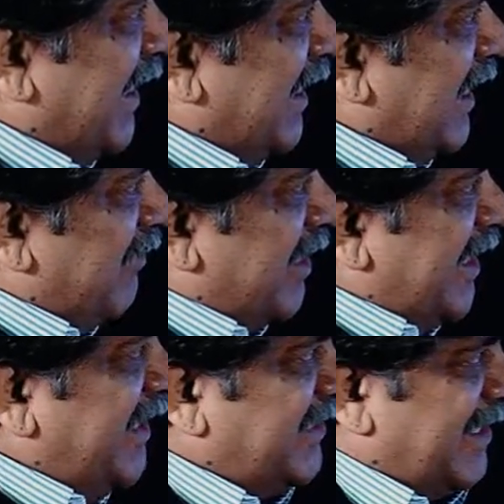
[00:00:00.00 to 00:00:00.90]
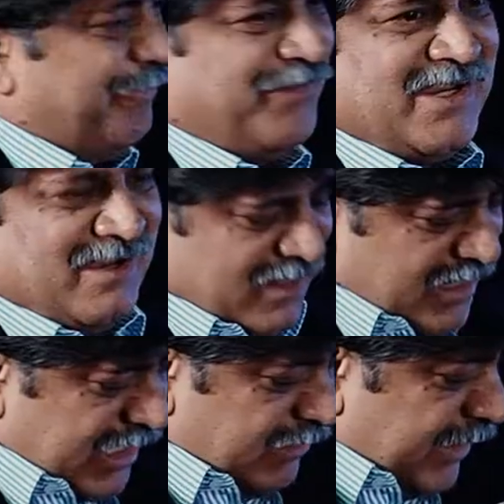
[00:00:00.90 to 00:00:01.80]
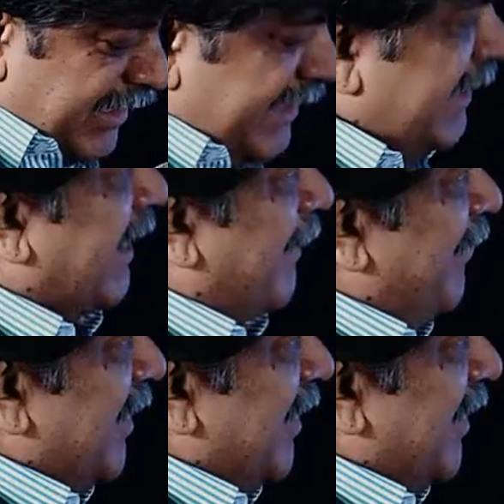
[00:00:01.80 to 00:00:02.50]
in the live condition and look at here